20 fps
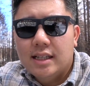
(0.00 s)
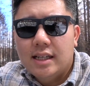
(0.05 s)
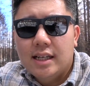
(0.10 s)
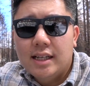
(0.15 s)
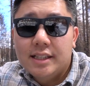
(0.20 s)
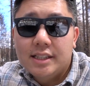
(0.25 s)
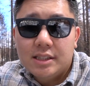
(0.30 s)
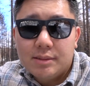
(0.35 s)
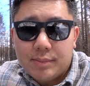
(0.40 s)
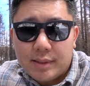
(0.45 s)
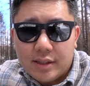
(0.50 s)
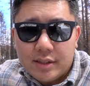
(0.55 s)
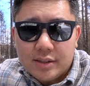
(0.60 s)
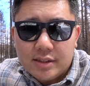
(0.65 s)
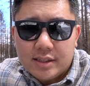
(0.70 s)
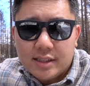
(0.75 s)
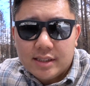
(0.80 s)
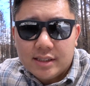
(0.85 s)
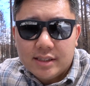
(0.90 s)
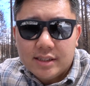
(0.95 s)

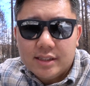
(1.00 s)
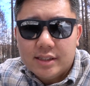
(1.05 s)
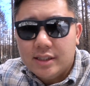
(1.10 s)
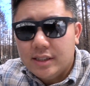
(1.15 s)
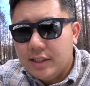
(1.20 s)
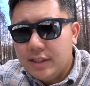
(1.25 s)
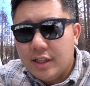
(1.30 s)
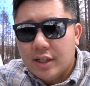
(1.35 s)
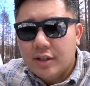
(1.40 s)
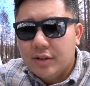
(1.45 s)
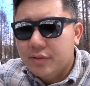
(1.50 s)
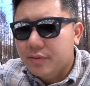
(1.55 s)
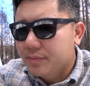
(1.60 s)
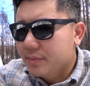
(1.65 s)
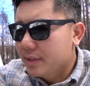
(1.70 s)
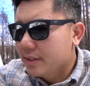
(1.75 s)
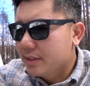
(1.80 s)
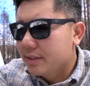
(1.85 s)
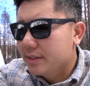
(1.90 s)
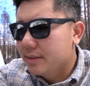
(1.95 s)
experience and, you know,
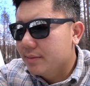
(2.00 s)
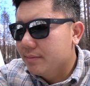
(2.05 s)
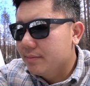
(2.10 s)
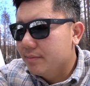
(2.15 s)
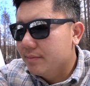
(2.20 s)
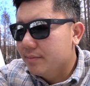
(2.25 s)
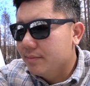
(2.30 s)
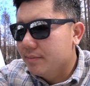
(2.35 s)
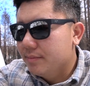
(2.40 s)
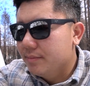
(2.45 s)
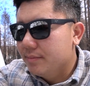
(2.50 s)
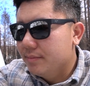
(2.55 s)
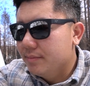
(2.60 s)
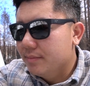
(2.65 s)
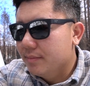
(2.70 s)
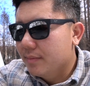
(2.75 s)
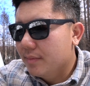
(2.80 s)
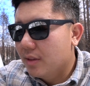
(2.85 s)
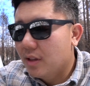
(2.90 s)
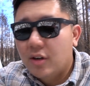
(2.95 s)
just
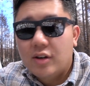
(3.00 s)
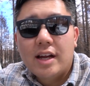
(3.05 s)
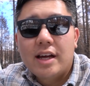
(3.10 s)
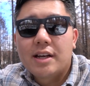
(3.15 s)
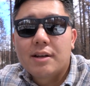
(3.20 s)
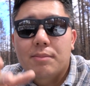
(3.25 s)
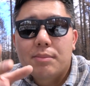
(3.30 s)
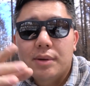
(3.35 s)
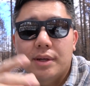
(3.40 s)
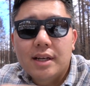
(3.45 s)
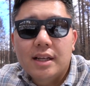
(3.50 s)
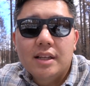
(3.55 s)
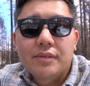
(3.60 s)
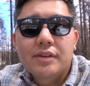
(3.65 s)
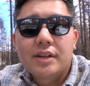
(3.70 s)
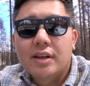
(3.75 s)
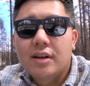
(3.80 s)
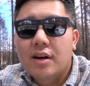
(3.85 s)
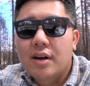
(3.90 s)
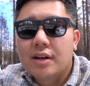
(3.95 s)
learn how to put a lift
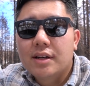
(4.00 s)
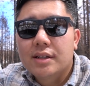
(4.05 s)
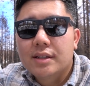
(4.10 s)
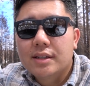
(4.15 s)
kit on.